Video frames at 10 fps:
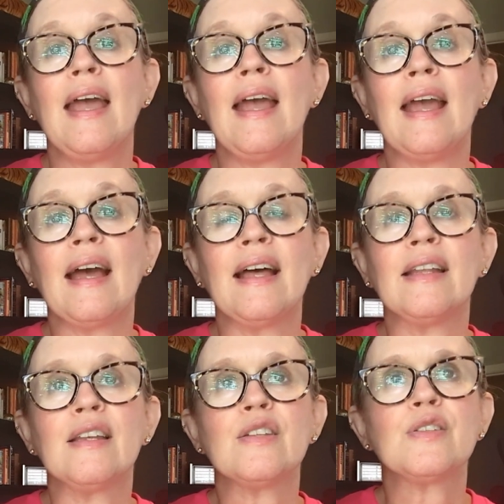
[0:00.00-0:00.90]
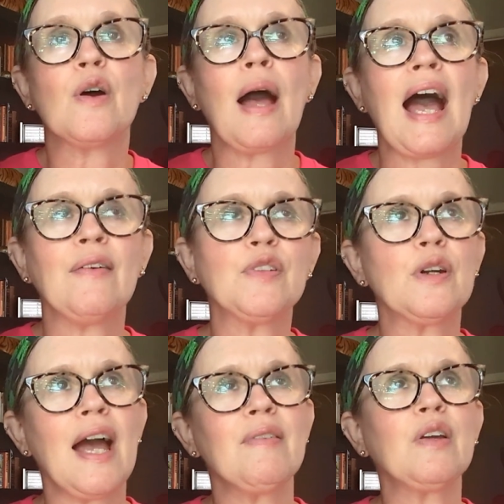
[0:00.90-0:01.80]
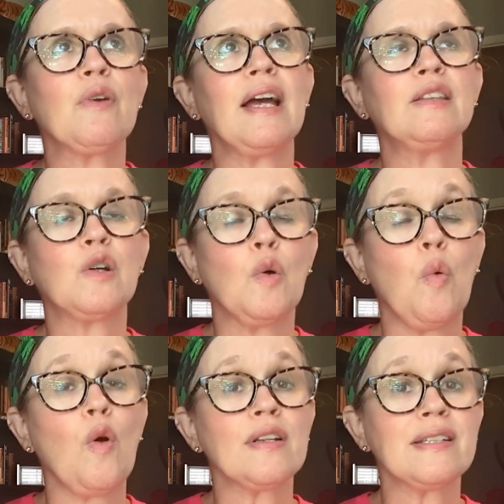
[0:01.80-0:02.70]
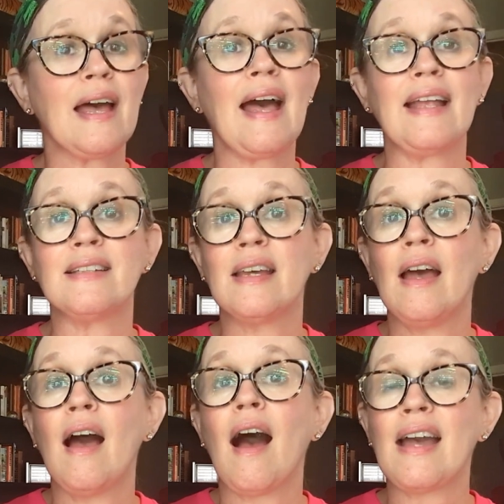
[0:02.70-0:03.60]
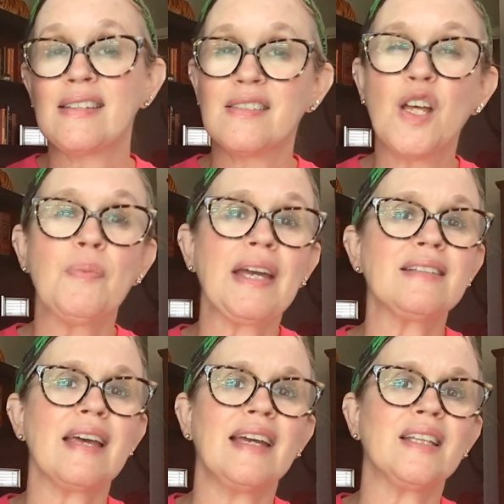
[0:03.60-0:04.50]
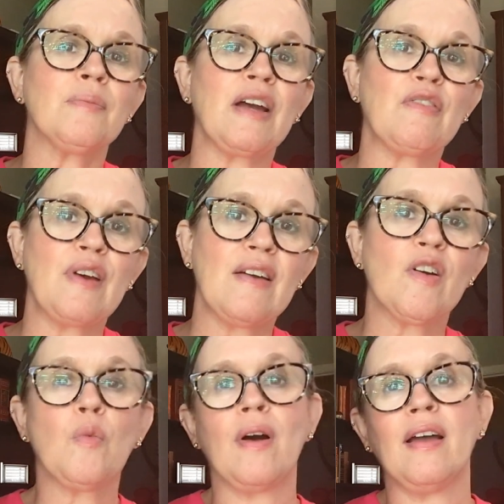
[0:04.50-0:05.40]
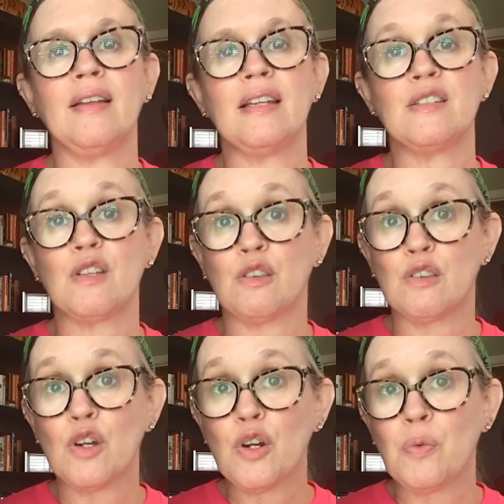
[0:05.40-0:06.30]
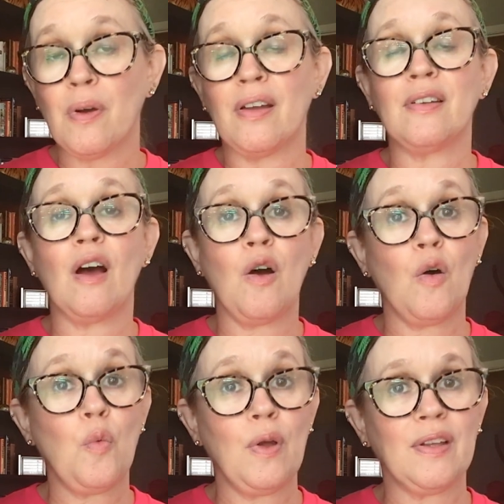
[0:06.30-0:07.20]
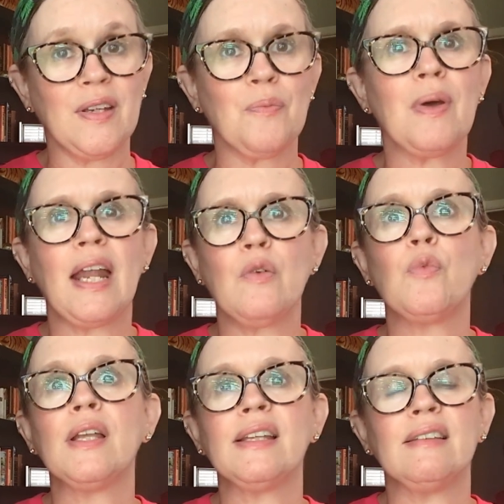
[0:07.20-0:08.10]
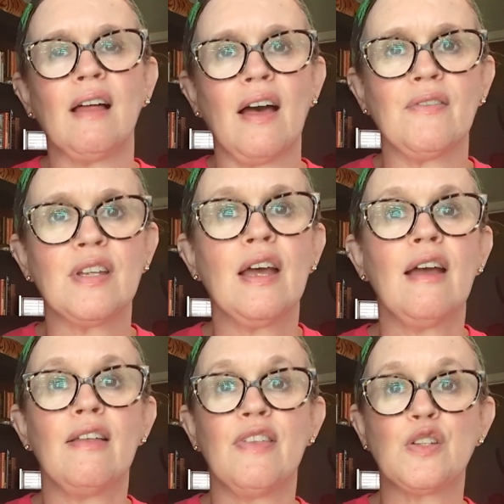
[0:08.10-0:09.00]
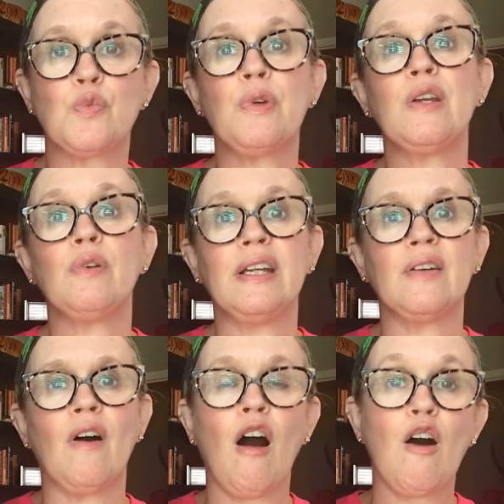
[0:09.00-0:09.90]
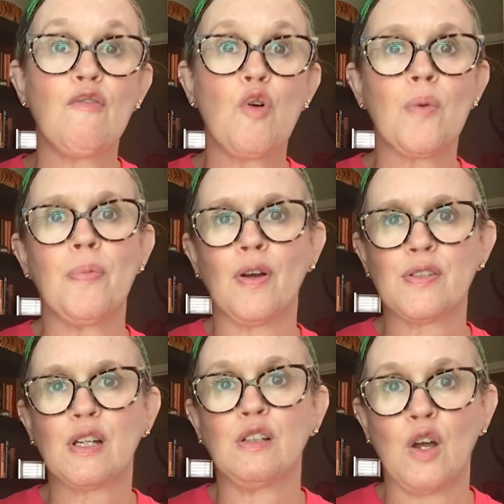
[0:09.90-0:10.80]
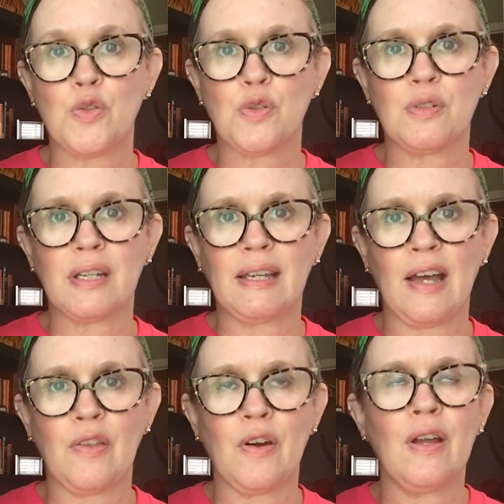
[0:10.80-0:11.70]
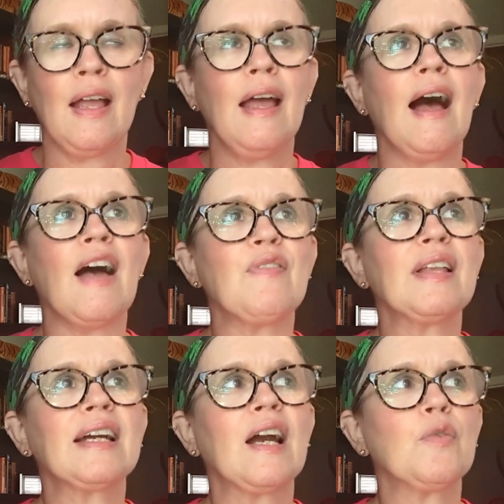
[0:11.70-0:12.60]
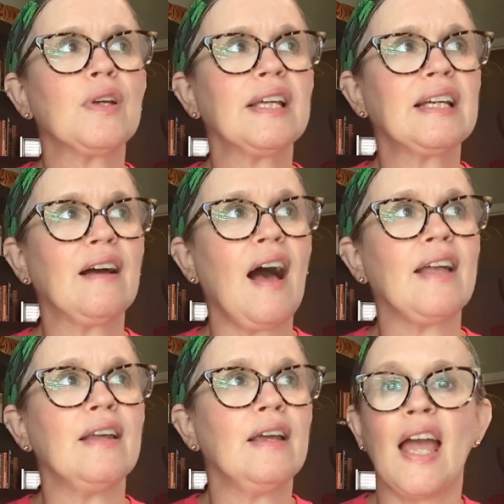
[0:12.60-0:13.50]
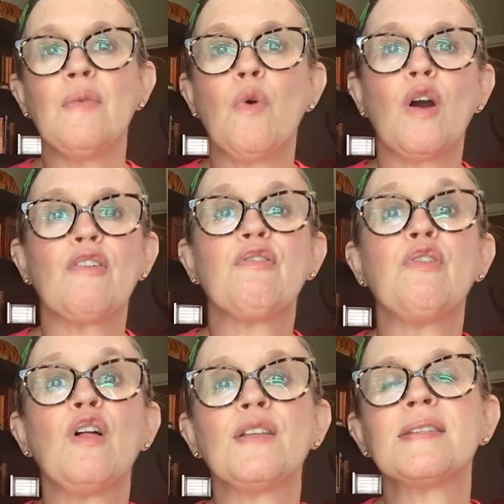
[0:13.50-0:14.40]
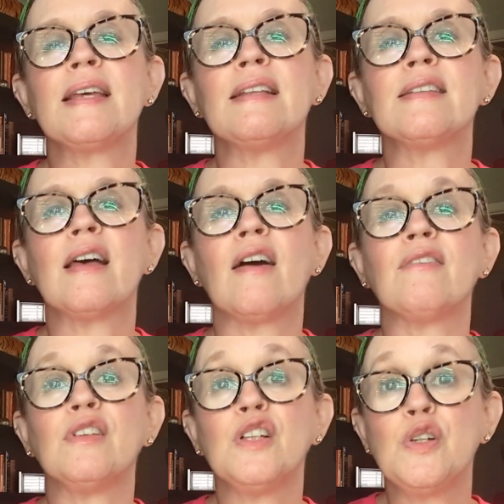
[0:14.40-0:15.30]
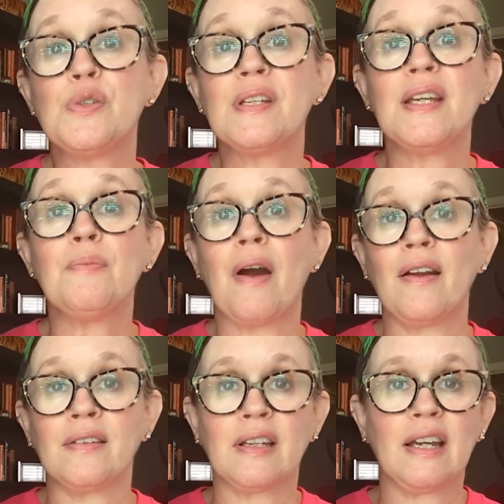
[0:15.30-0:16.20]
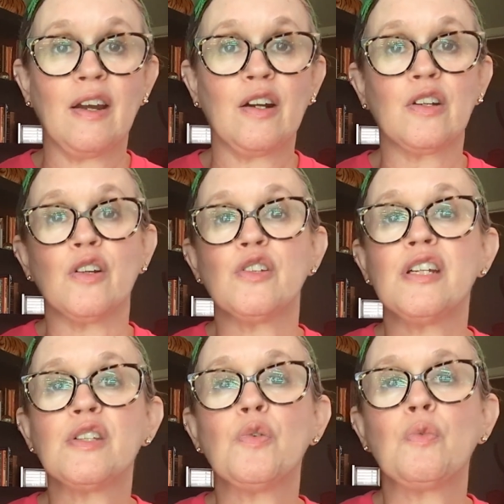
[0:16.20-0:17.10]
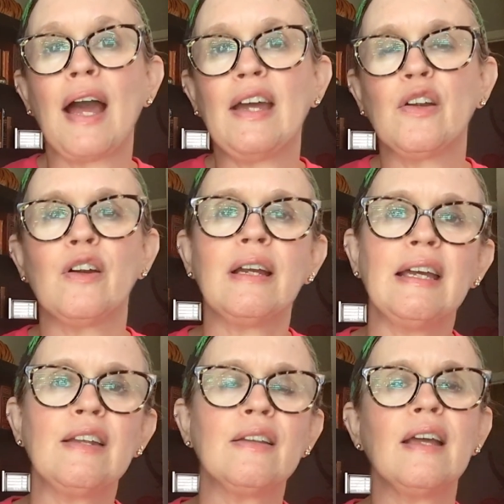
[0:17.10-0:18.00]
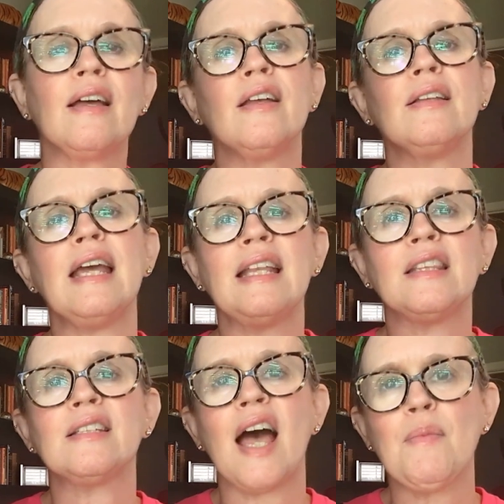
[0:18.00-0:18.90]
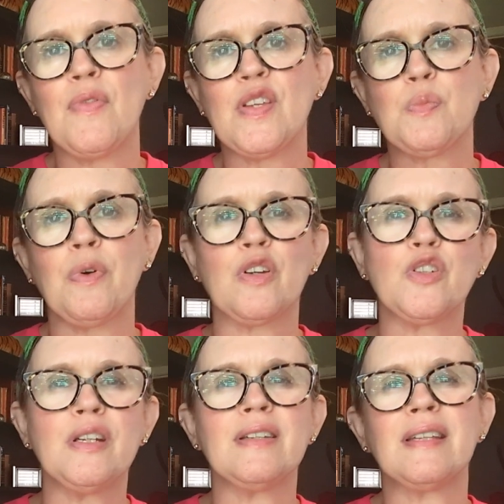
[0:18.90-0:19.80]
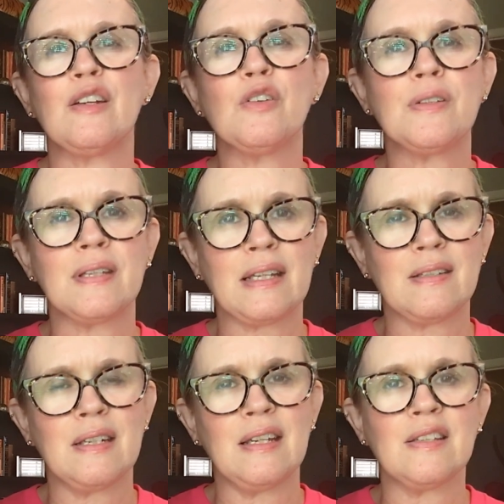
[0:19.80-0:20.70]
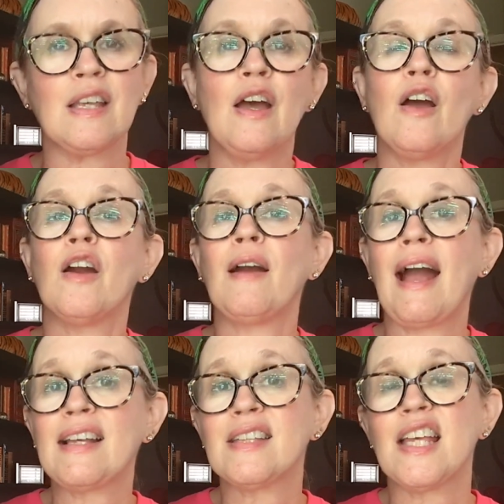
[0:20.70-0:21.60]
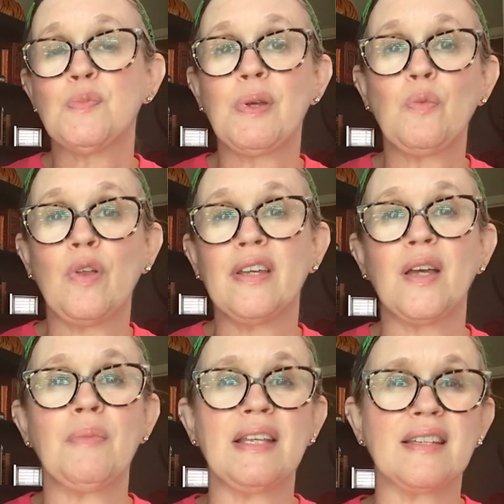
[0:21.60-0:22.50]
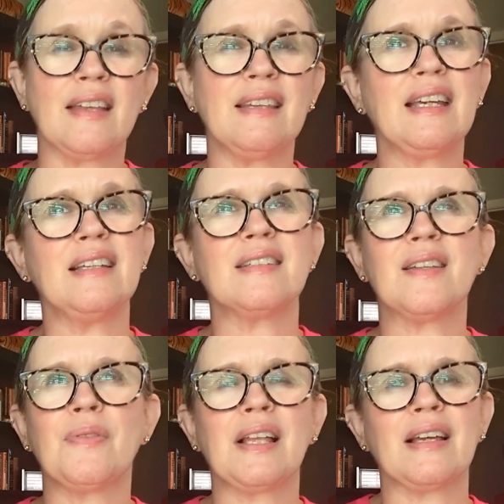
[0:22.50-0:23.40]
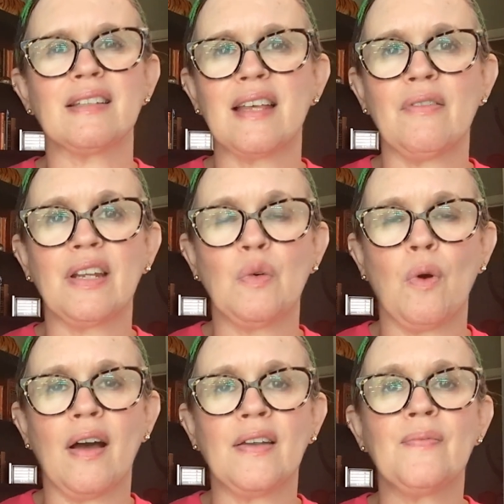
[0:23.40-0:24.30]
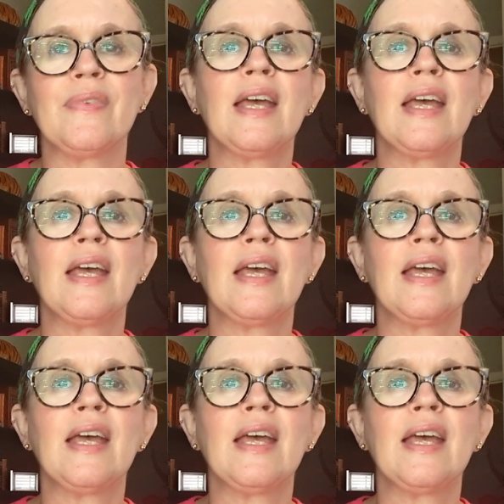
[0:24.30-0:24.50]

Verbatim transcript: And so after having read the quartet, I still maintain that my favorite one is the third one, Oh William, but I really loved this reread of all four books closer together. I feel like I really got a more full sense of Lucy Barton, the character. She's a writer, in, and at the time of this book, she is in her 60s. Her ex-husband, William, is, I think he's something like 71.